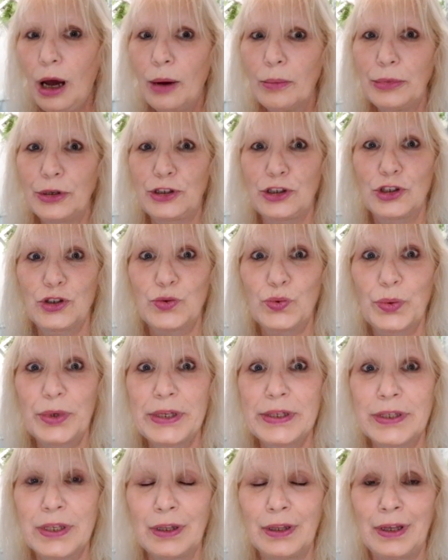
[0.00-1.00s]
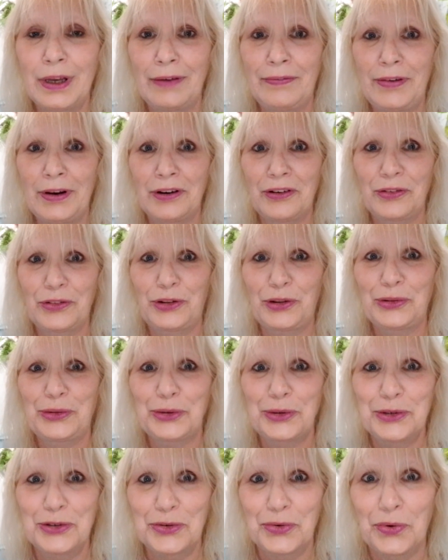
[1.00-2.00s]
But just recently I found out that
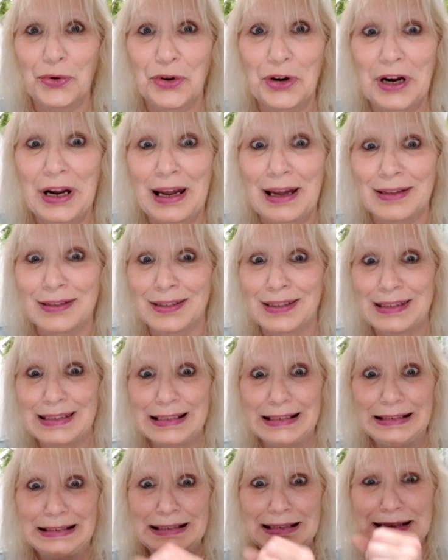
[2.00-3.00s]
there's rats.